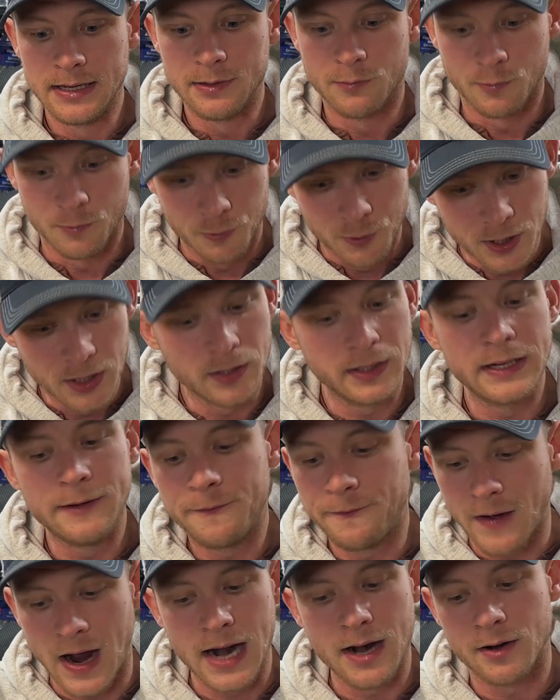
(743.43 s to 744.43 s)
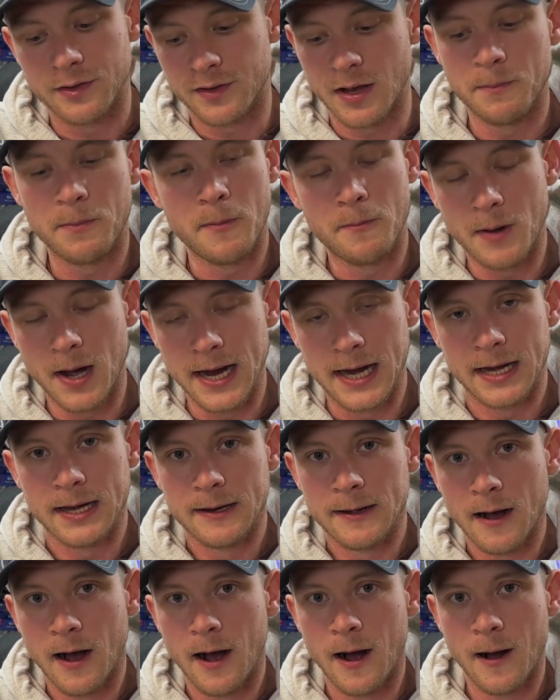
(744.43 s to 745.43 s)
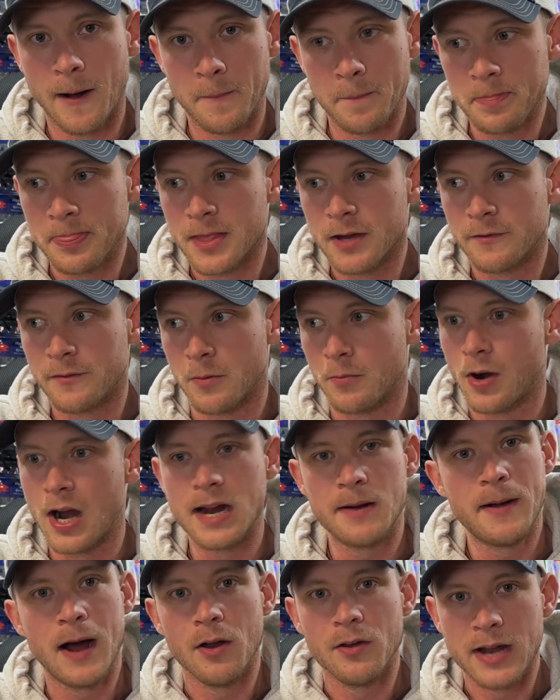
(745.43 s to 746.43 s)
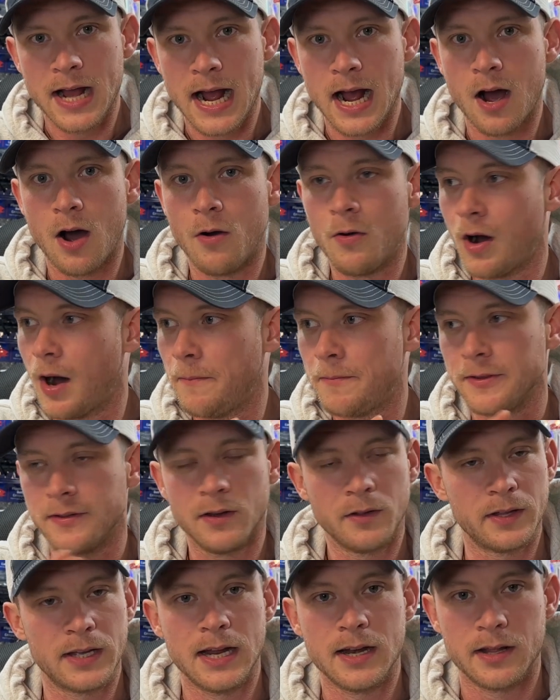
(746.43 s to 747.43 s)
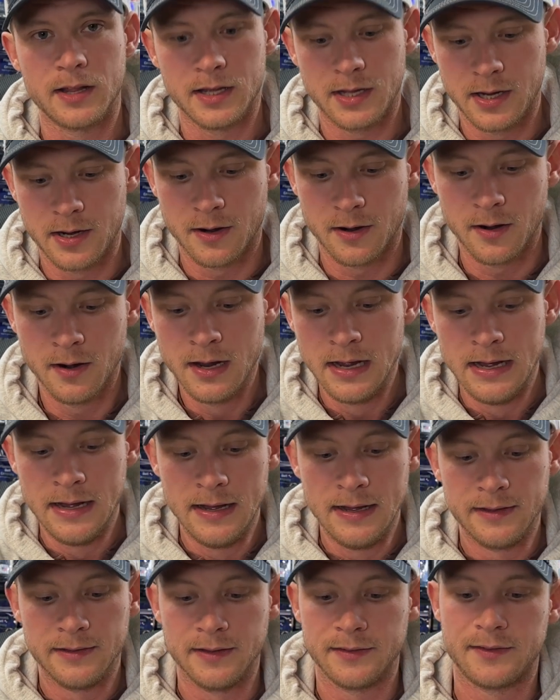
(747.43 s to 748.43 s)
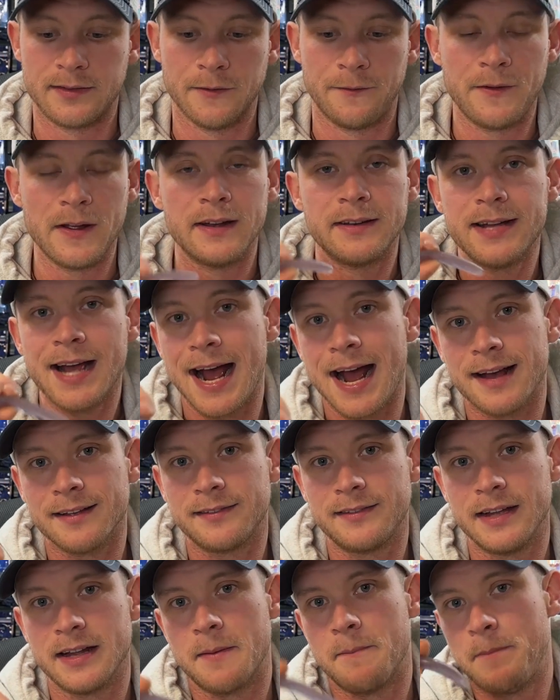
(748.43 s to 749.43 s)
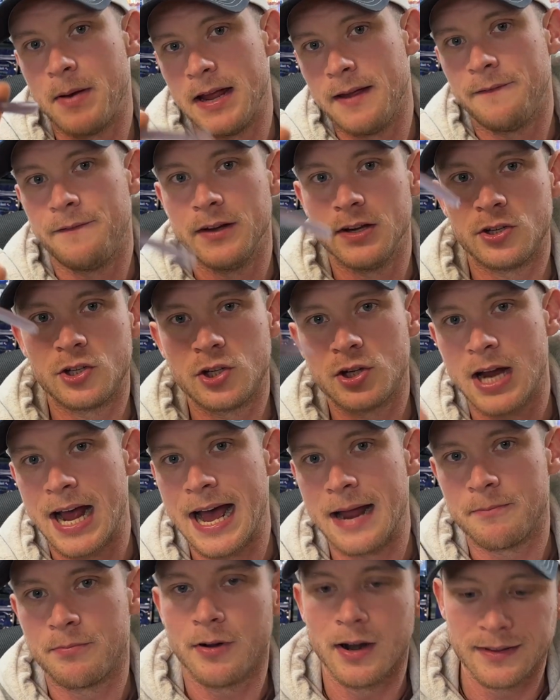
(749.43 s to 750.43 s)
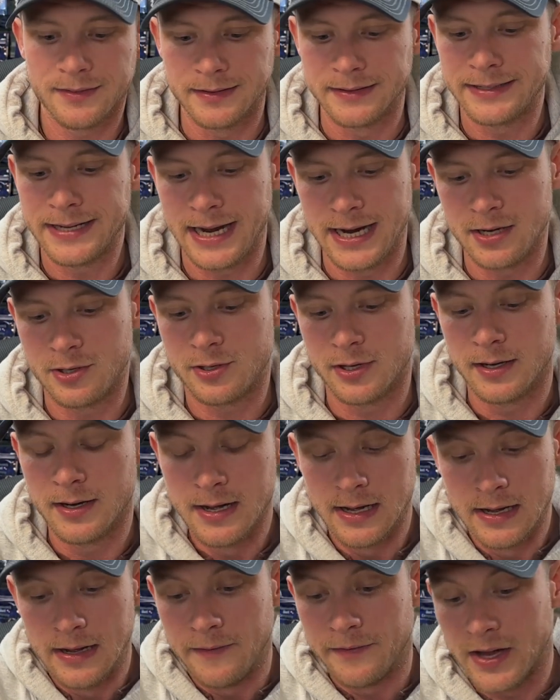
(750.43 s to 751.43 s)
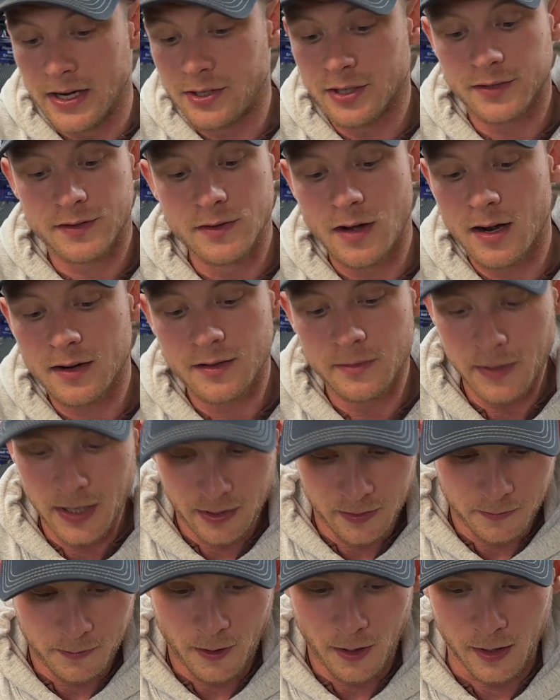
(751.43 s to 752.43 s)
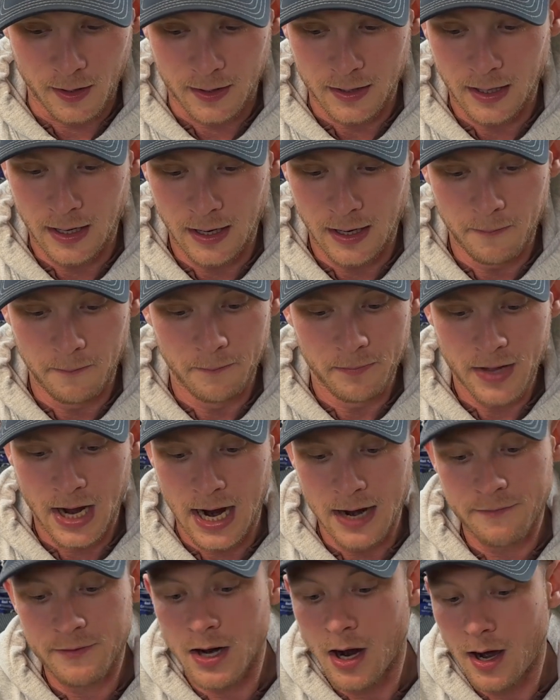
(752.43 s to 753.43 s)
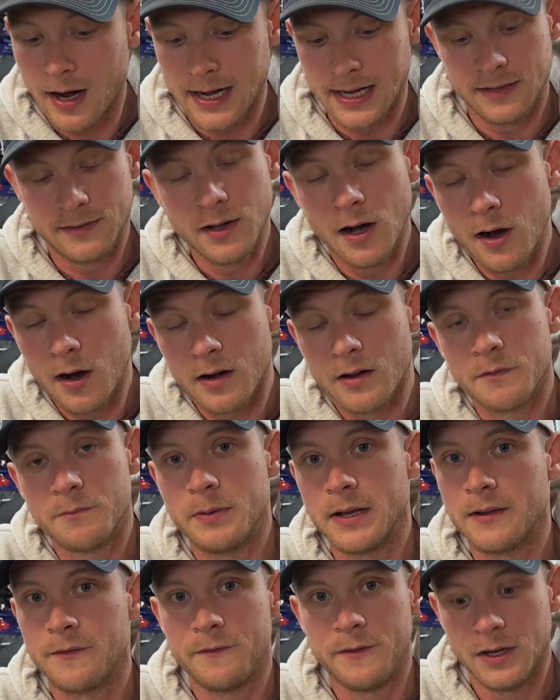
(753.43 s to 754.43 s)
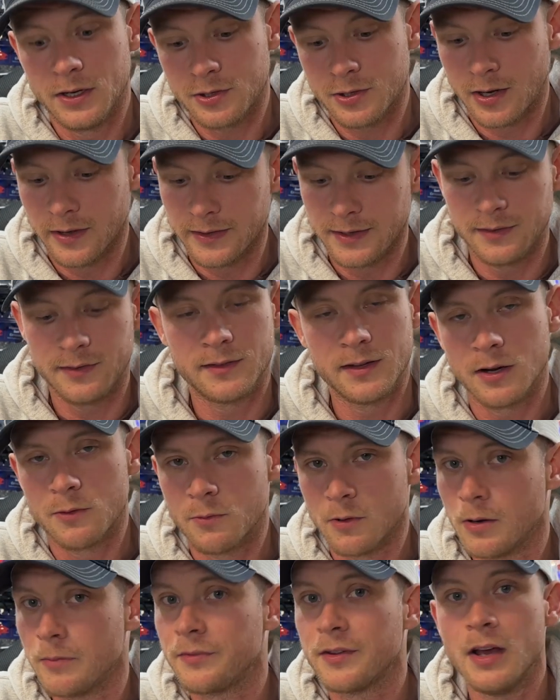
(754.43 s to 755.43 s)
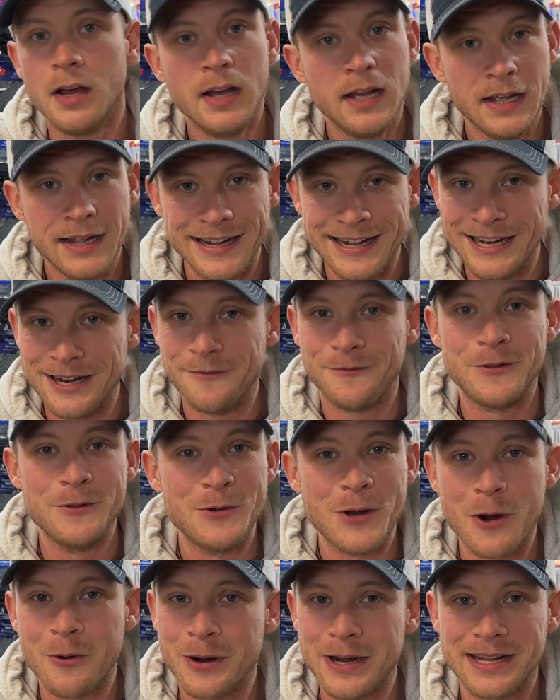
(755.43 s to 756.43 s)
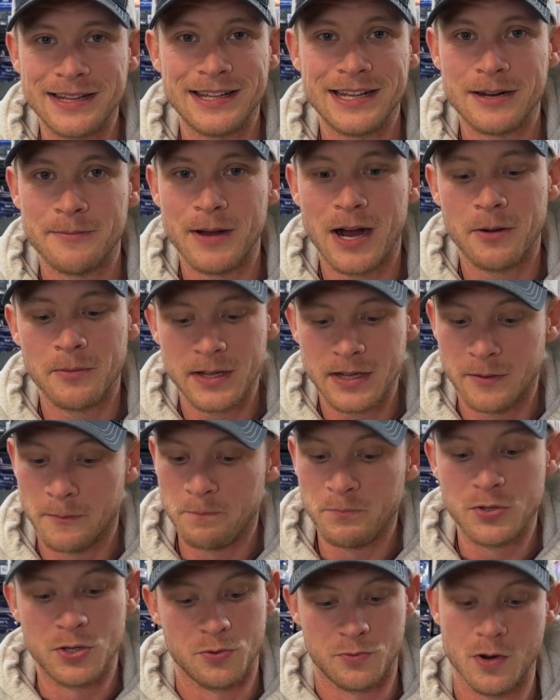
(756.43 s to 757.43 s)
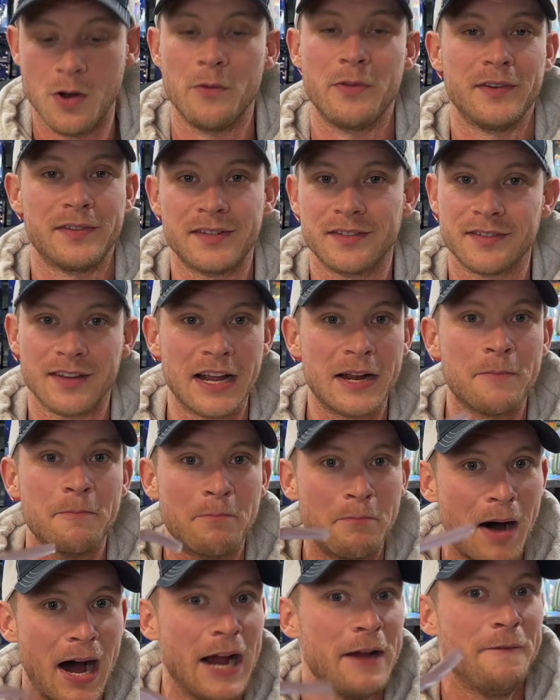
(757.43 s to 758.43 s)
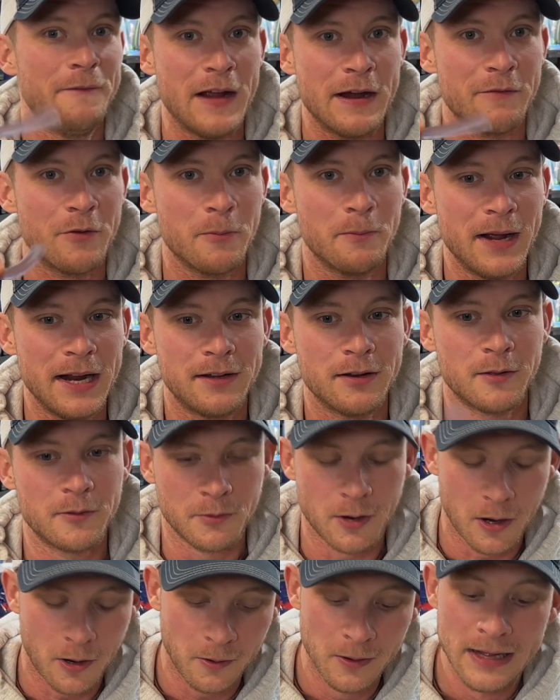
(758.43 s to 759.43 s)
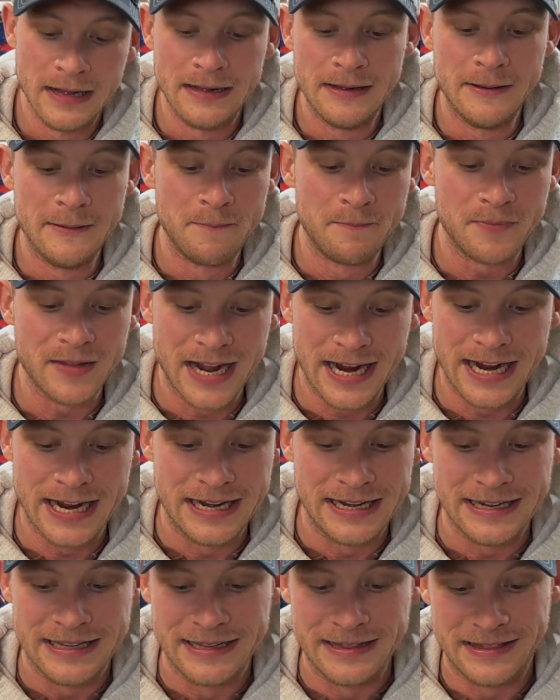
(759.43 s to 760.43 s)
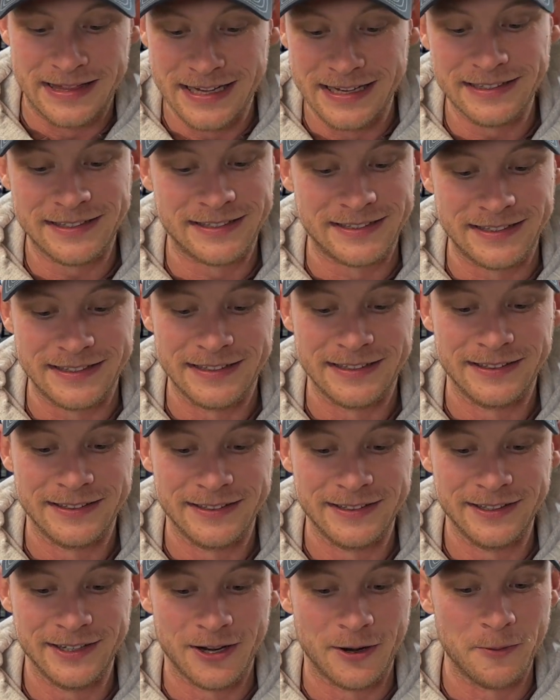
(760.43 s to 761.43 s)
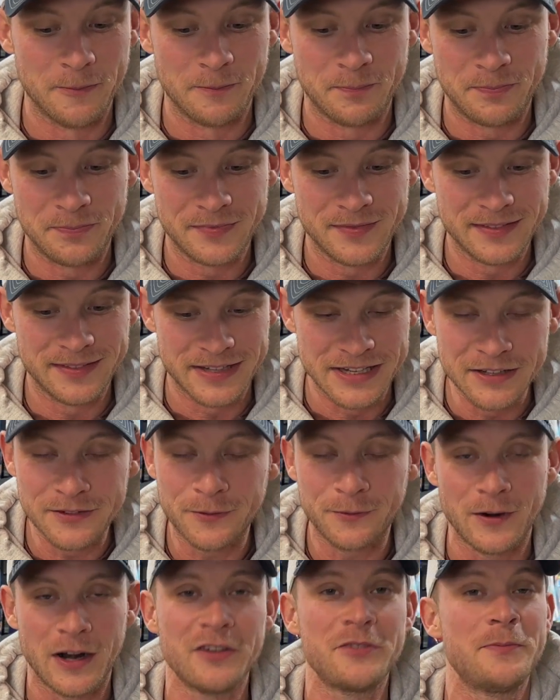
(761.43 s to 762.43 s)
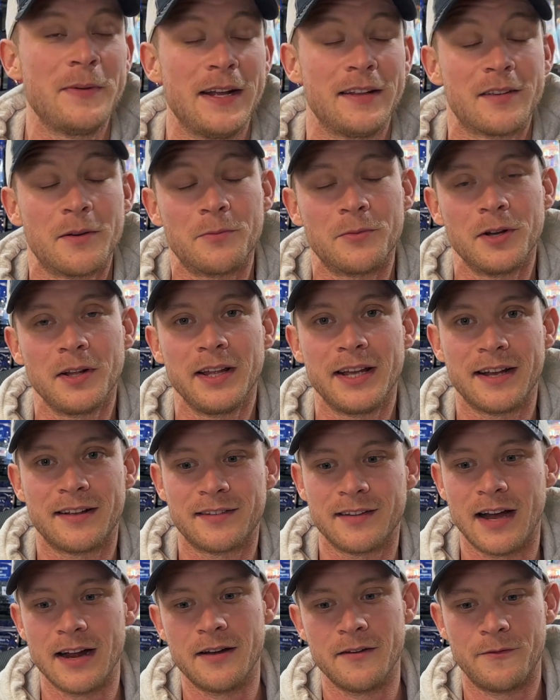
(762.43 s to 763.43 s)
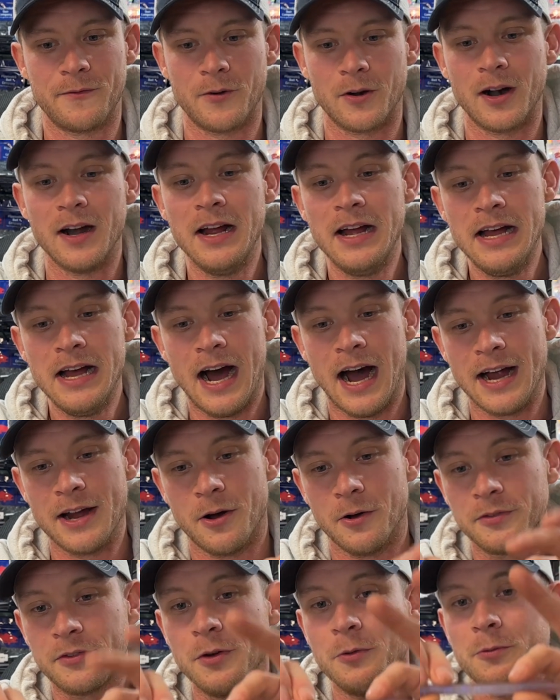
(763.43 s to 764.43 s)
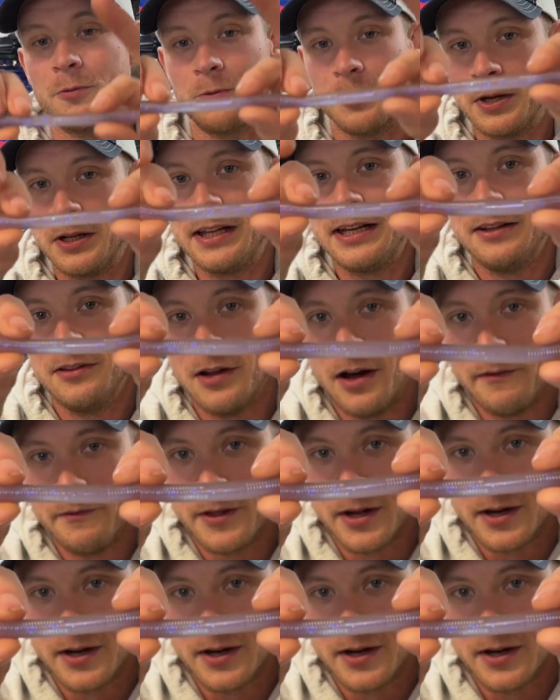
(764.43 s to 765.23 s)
really fires up a bite. From right about now up until the end of the year, this is a fantastic bait fish shad presentation that just knocks them out of the park. I've caught a ton of big fish on these stick worms, and if you know anything about me, you know this is like my favorite bait to throw. And this, you know, these fresh baits I'm really excited for. I also really love the